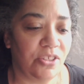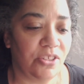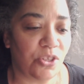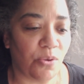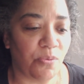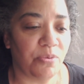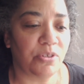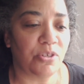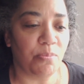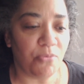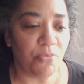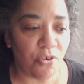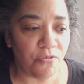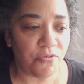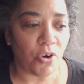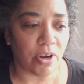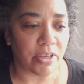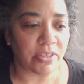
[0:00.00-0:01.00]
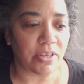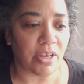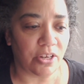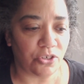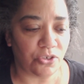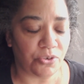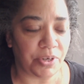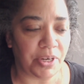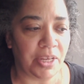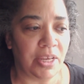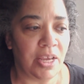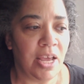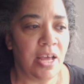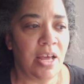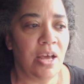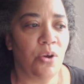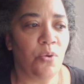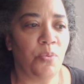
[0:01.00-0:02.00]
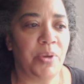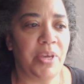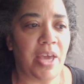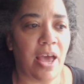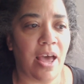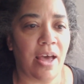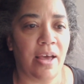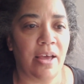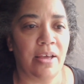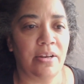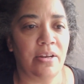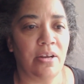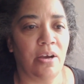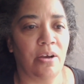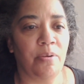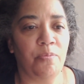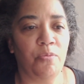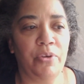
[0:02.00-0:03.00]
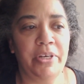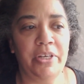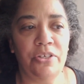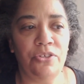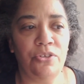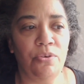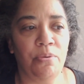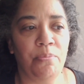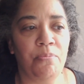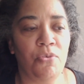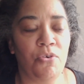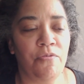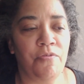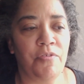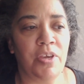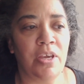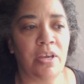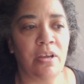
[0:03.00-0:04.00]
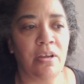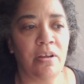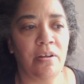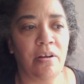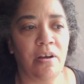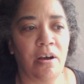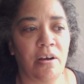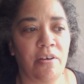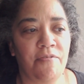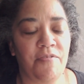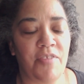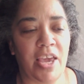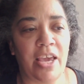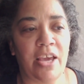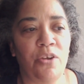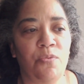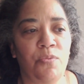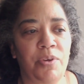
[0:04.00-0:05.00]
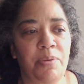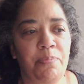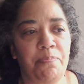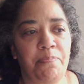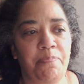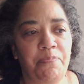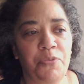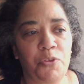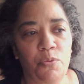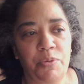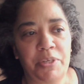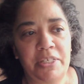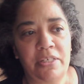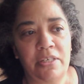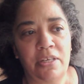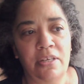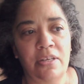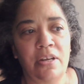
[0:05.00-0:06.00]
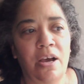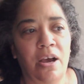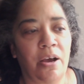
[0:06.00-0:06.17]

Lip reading: So to move cross country, we didn't do a moving van. We did